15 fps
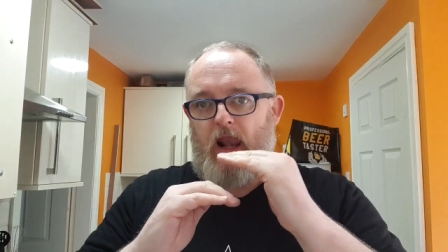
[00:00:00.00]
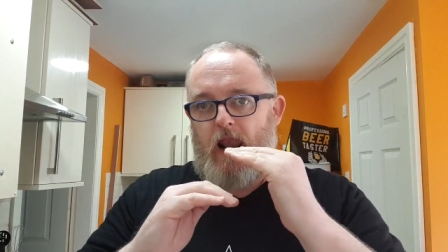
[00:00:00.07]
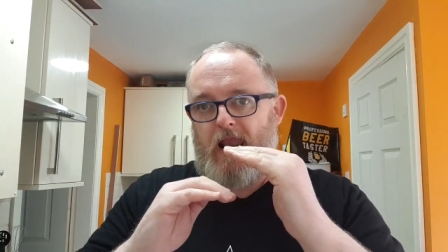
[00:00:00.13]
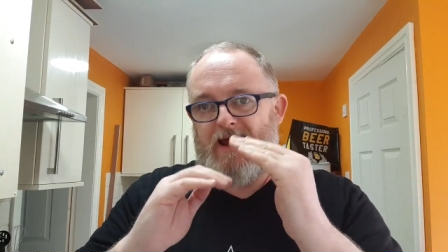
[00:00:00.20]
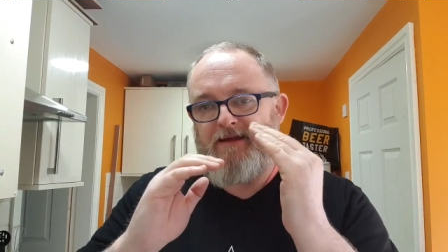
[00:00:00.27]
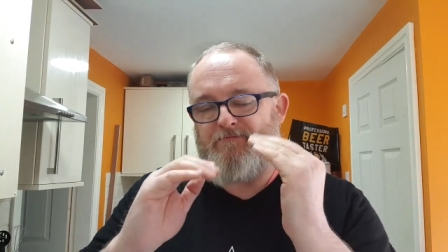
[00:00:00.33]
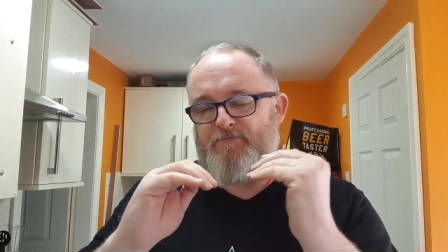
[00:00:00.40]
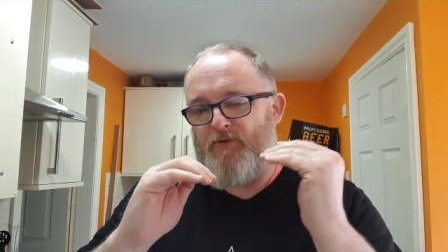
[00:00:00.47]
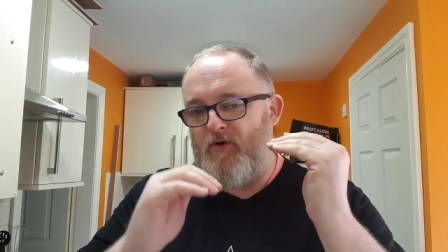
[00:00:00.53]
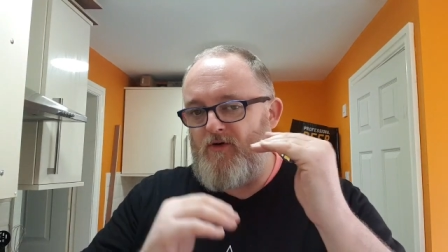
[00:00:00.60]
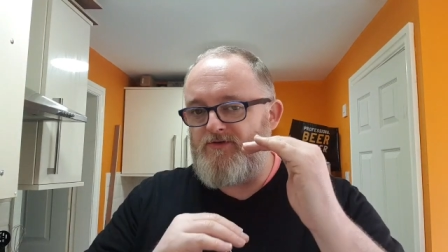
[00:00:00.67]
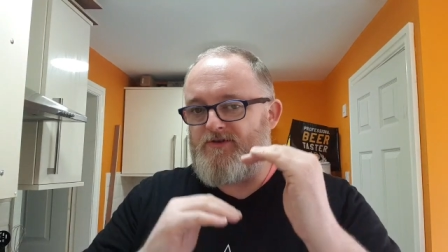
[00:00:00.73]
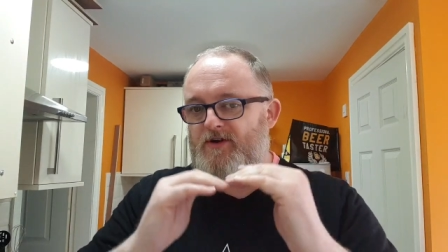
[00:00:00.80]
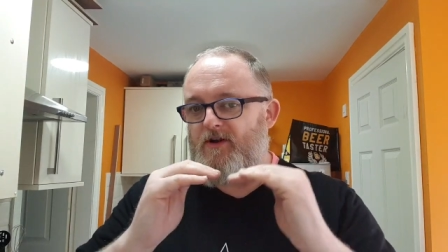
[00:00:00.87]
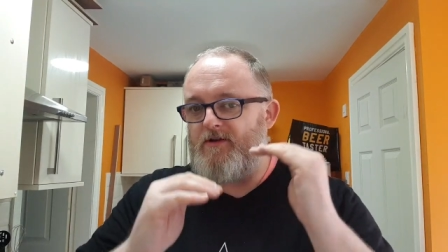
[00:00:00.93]
light,
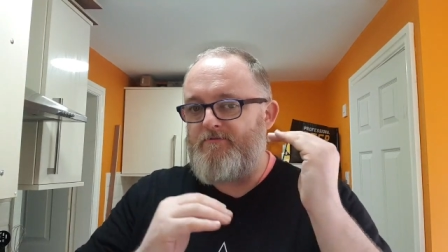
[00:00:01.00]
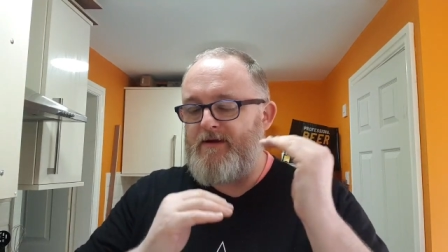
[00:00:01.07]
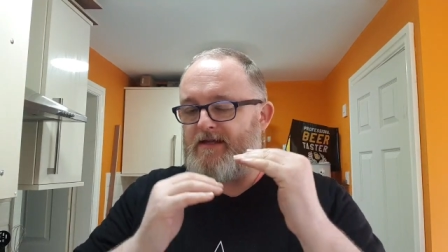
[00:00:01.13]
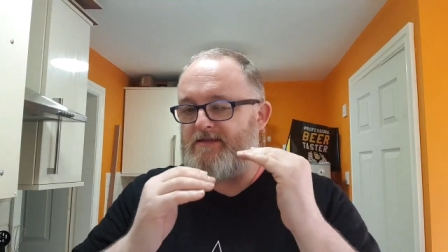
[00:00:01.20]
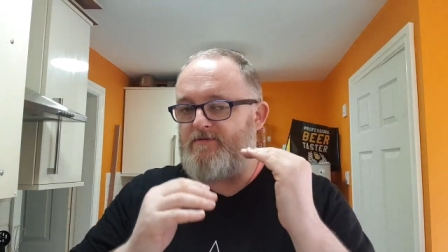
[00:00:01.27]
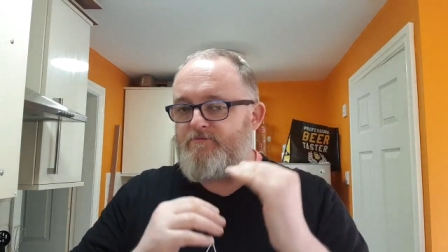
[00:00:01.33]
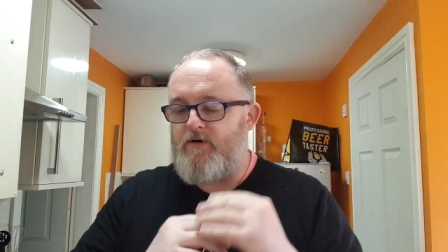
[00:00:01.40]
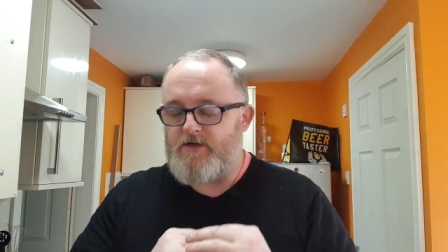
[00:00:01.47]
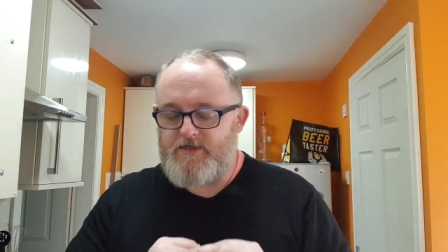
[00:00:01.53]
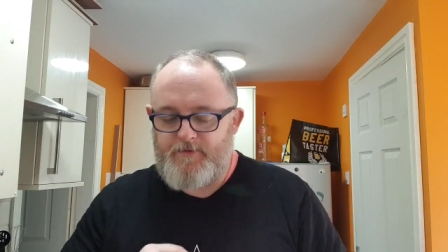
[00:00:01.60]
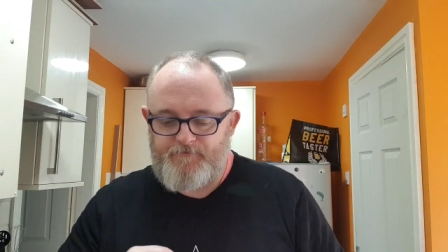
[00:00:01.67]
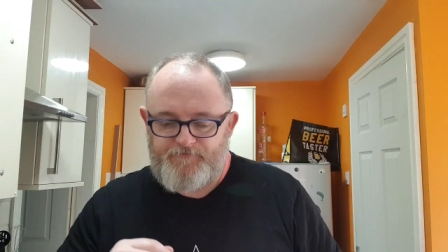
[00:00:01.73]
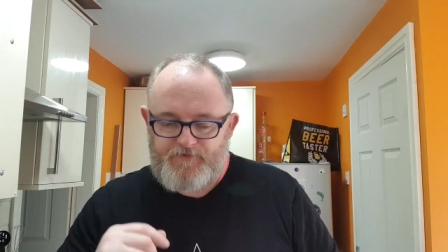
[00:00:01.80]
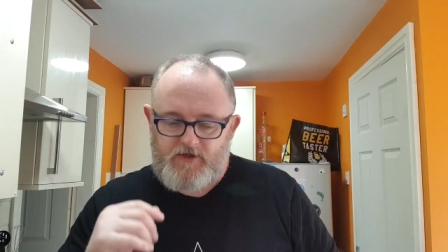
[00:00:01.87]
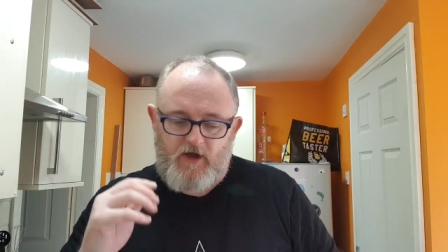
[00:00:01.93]
bordering on a medium body.